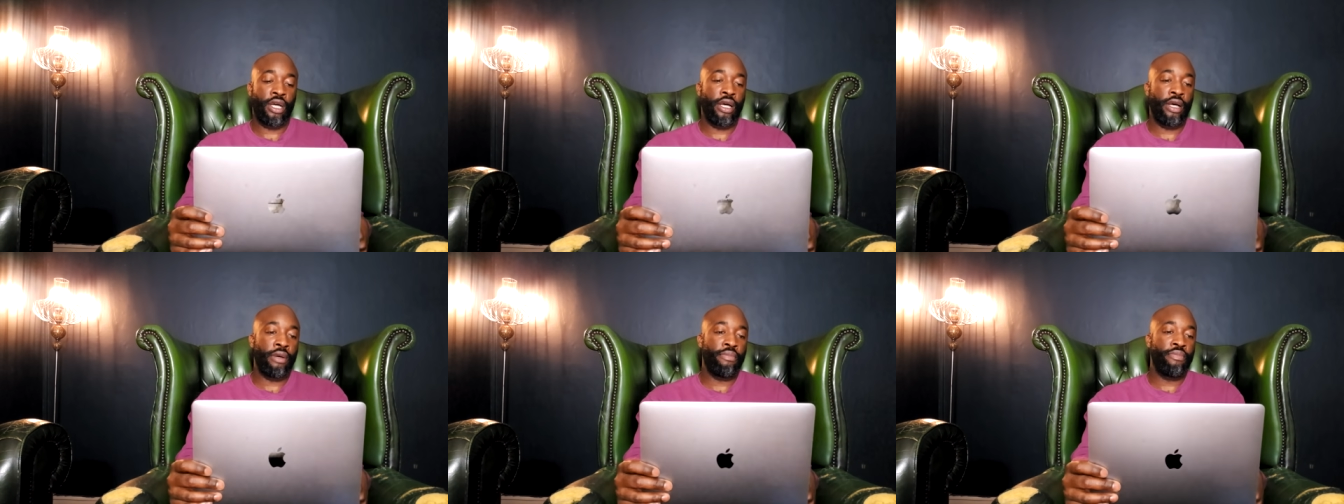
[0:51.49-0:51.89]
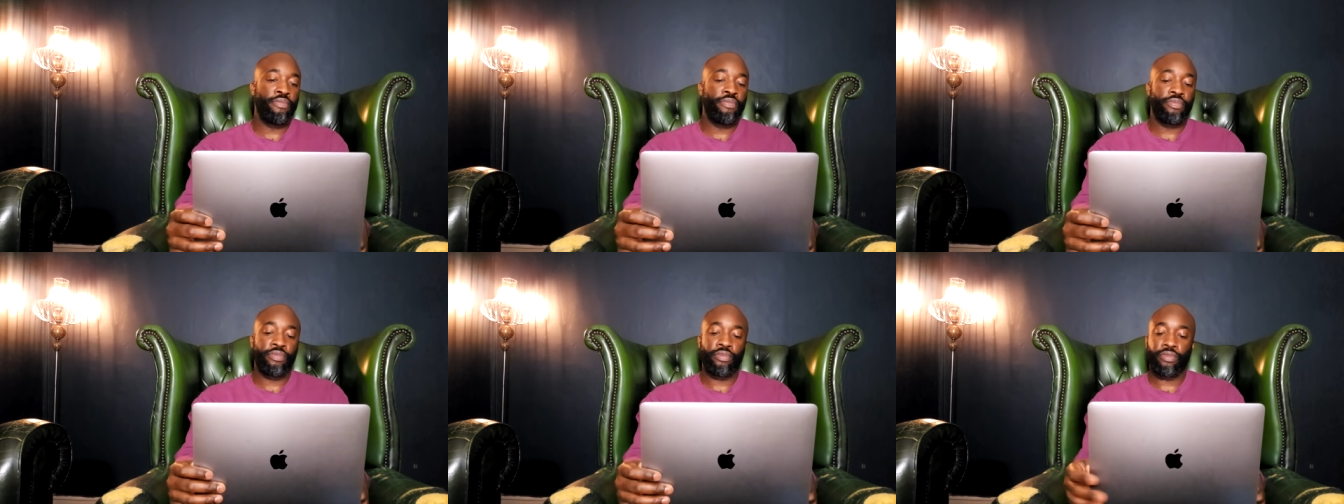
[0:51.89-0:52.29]

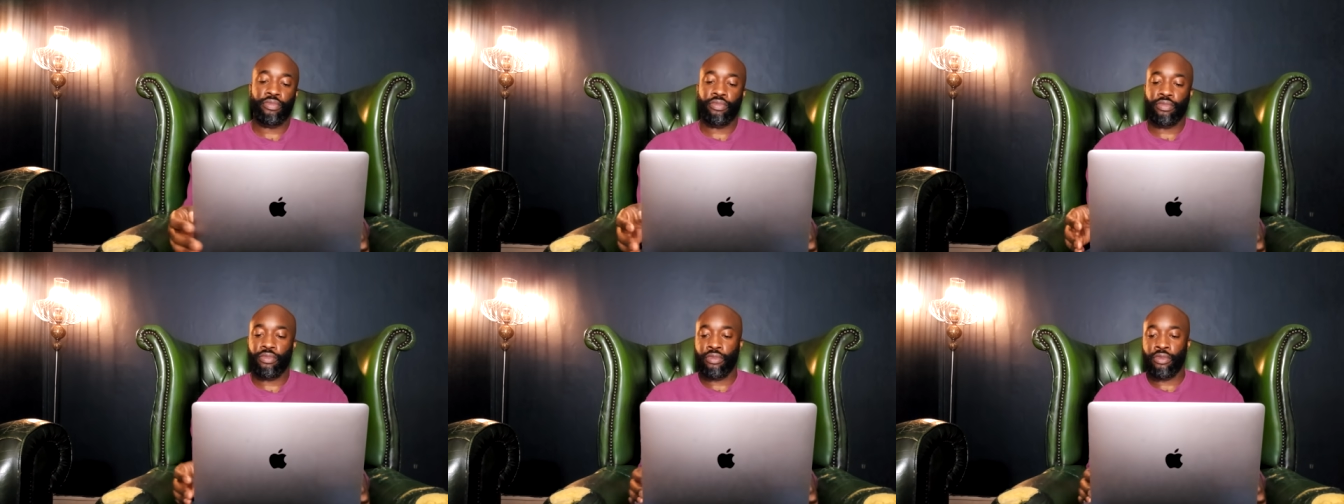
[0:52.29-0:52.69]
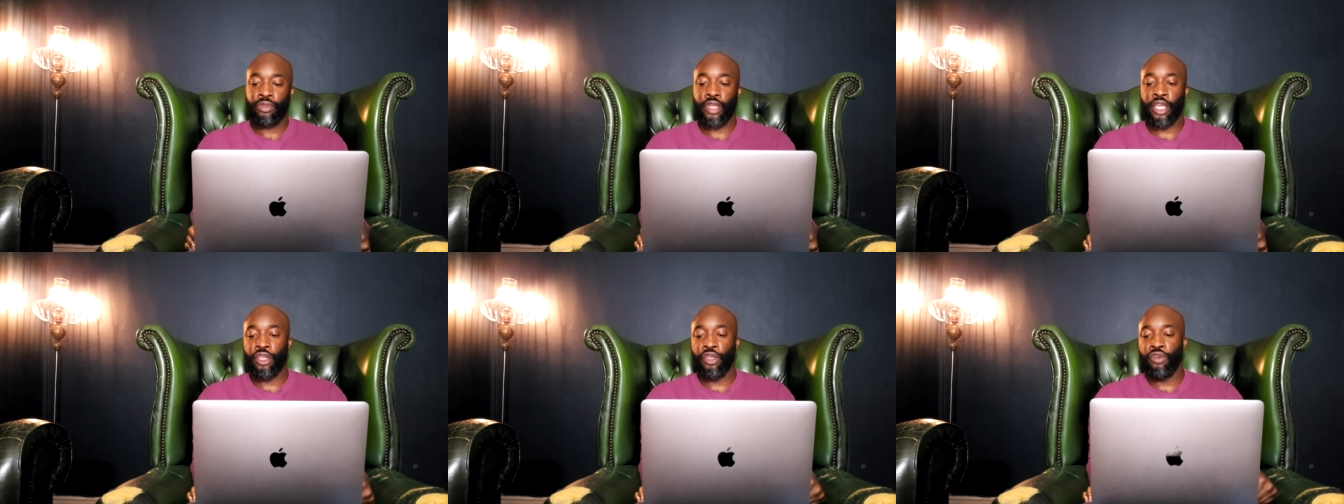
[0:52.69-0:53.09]
Um,
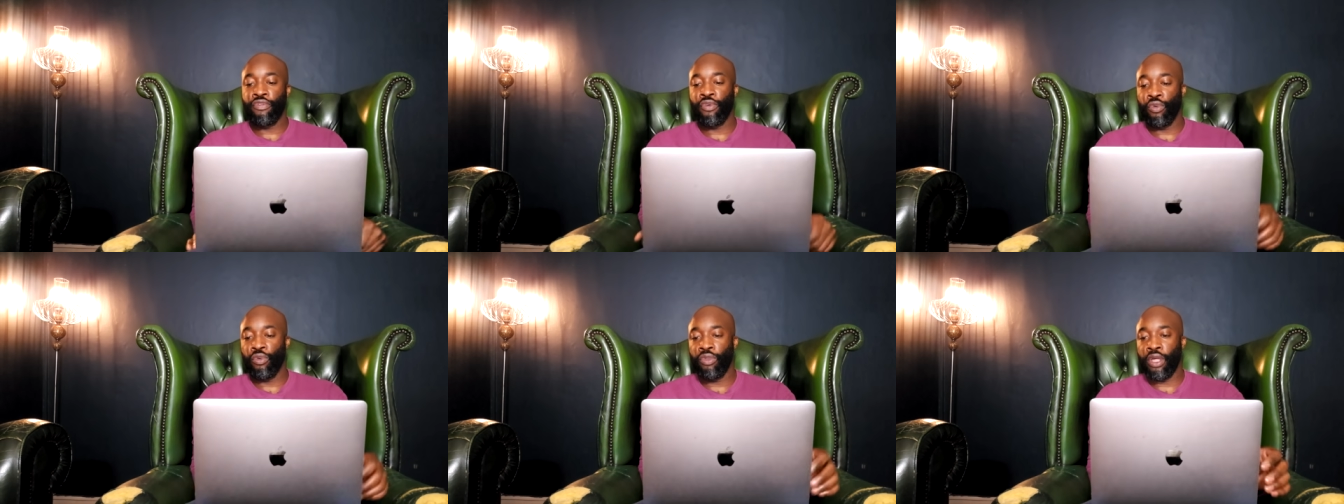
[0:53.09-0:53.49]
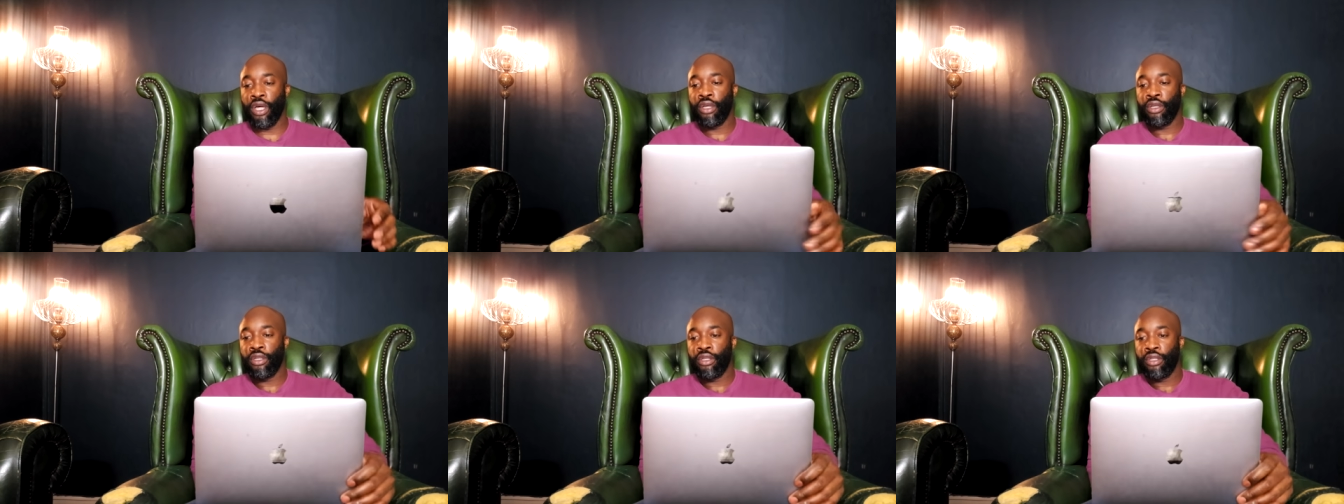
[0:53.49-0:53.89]
thank you for all
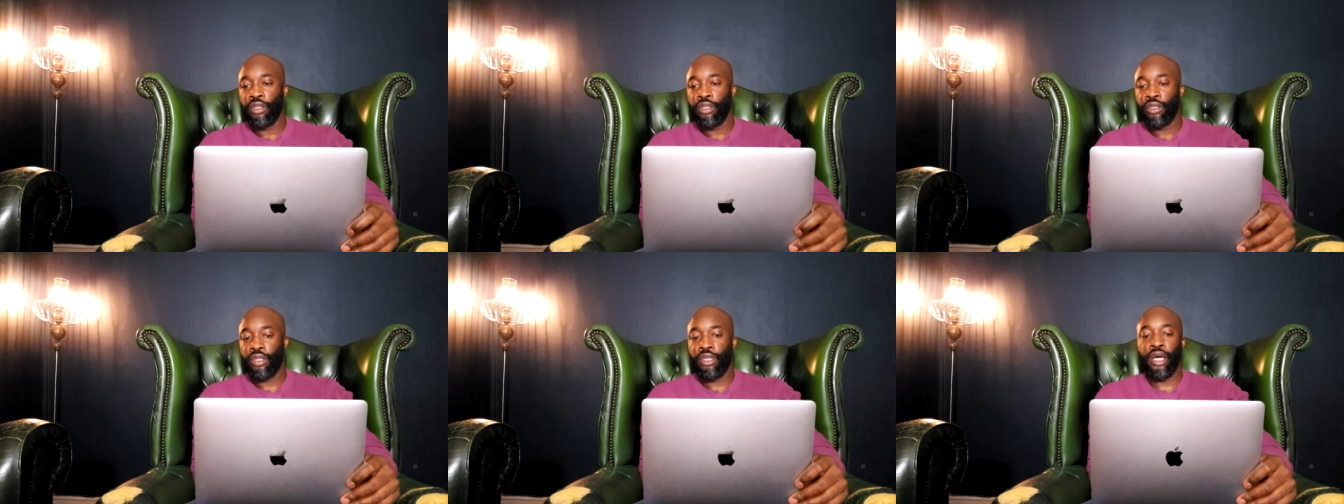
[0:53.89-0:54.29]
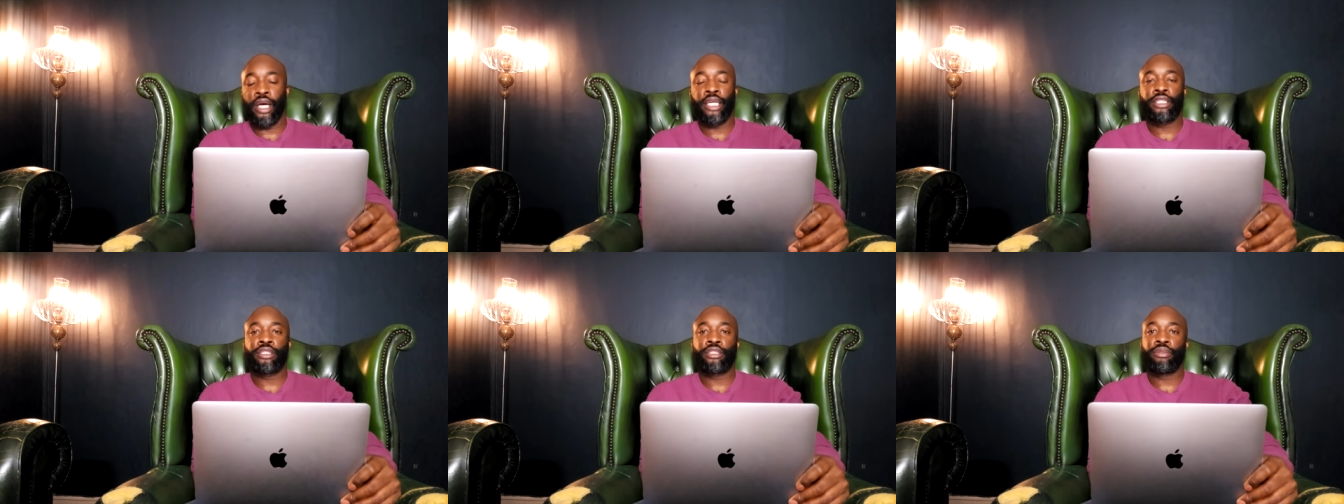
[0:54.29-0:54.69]
the, the
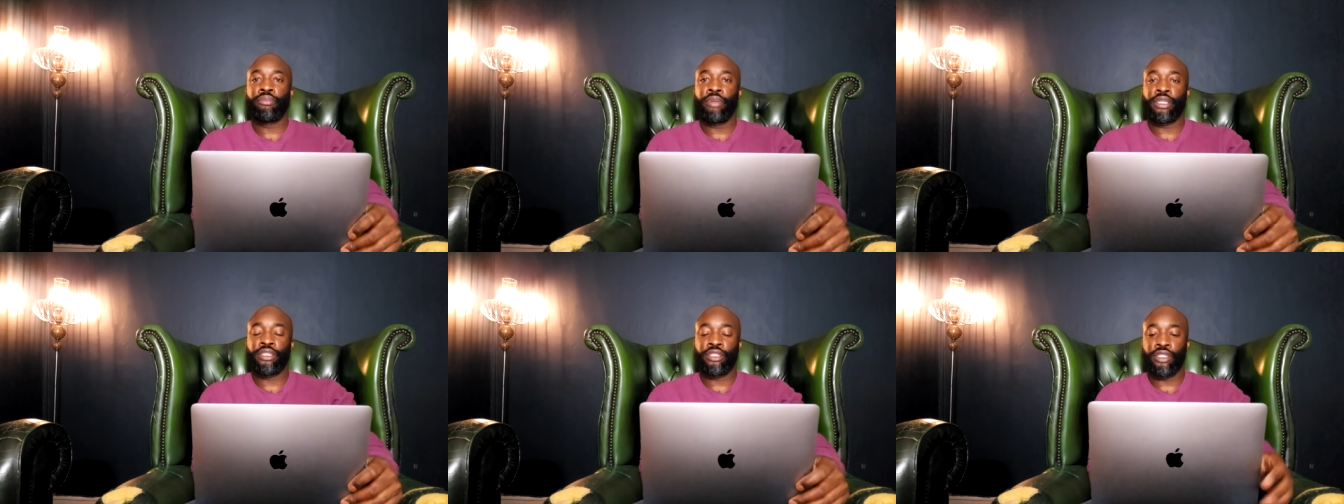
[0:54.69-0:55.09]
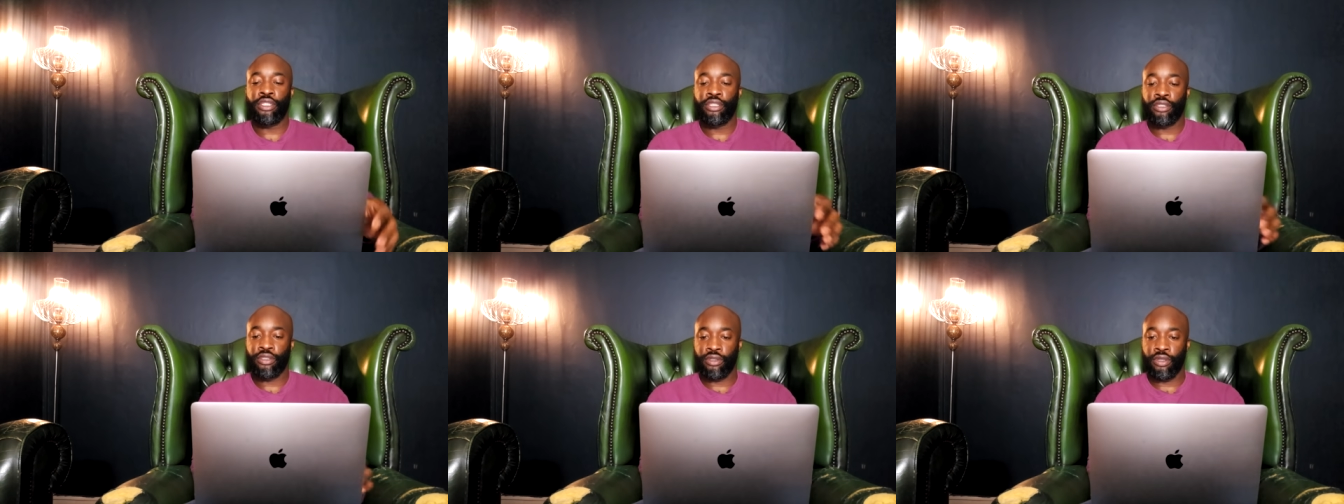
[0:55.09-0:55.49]
nice
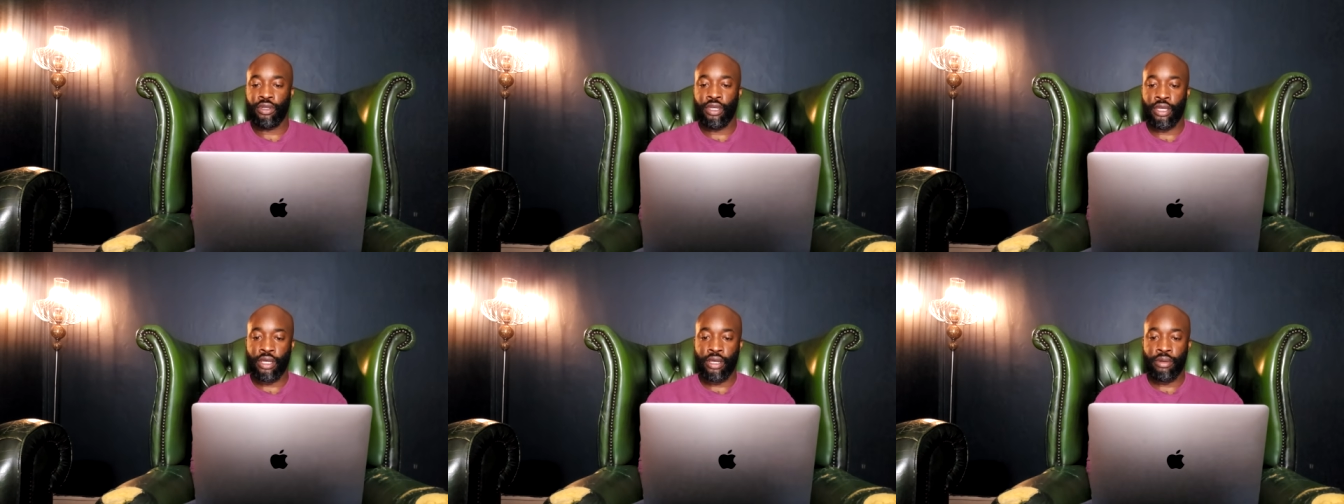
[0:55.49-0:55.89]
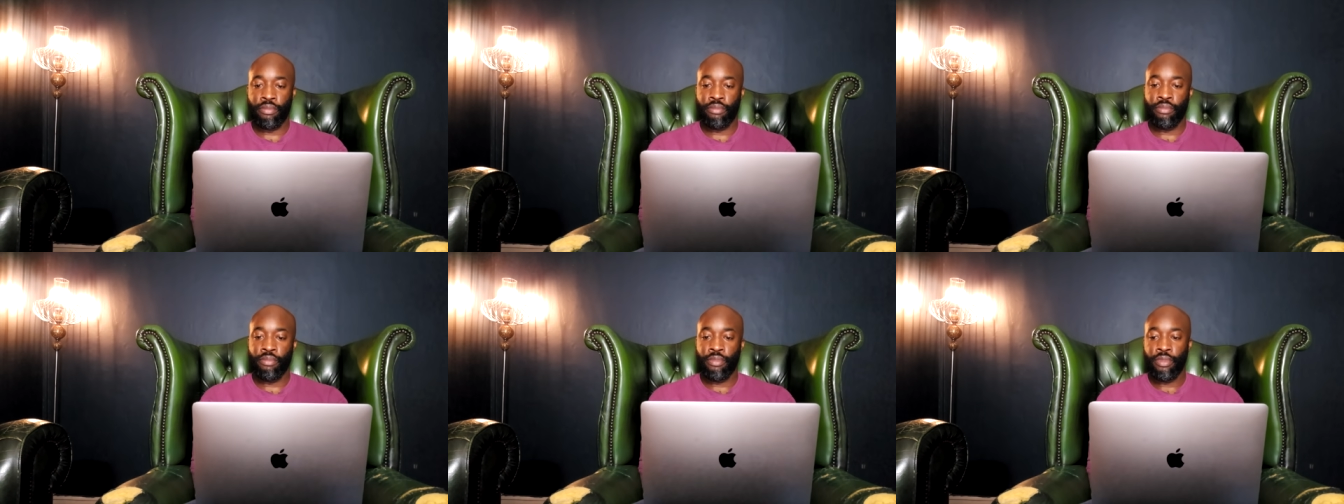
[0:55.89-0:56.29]
messages.
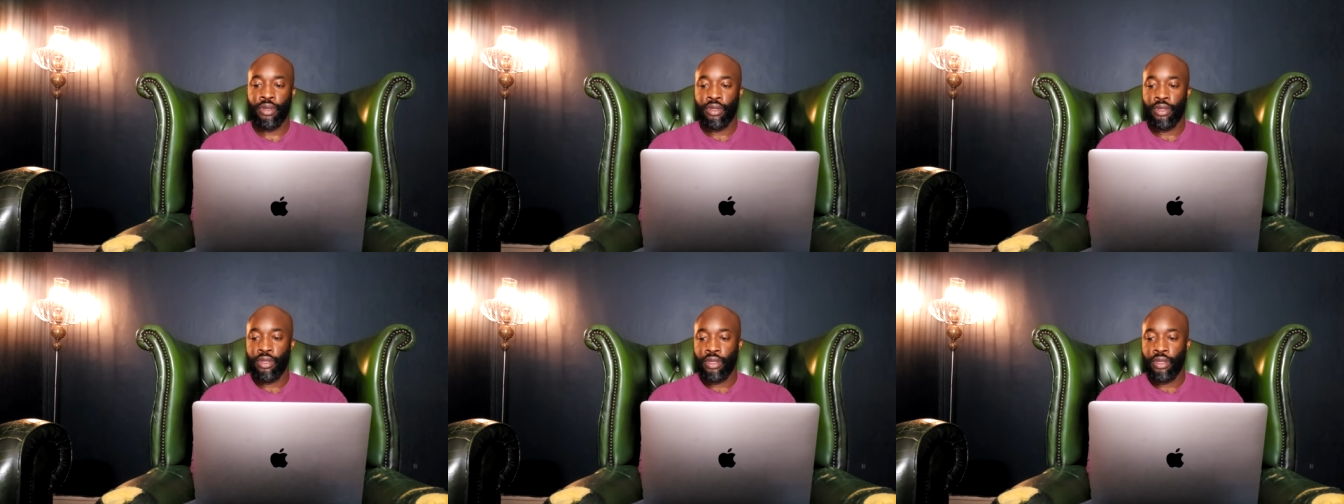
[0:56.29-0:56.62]
Um,